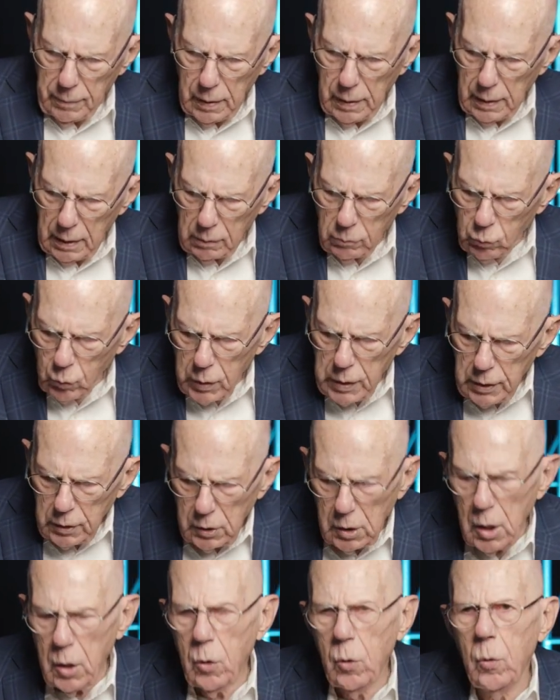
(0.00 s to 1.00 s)
and we
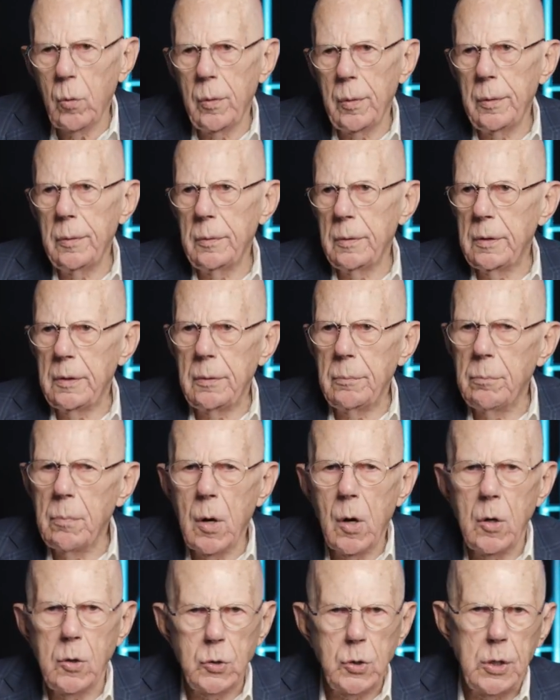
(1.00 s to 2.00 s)
know in
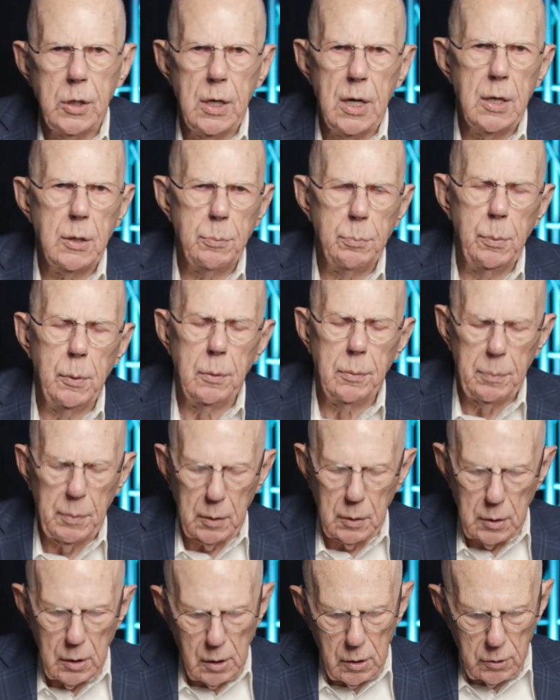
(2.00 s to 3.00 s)
Mark's gospel
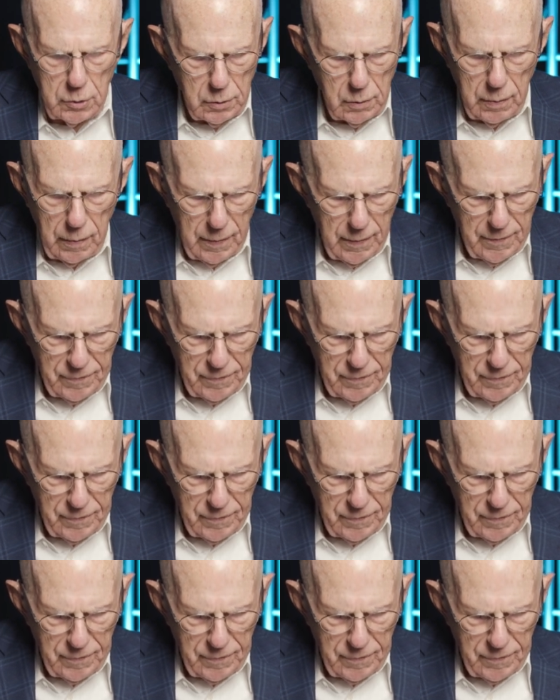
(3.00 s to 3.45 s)
because it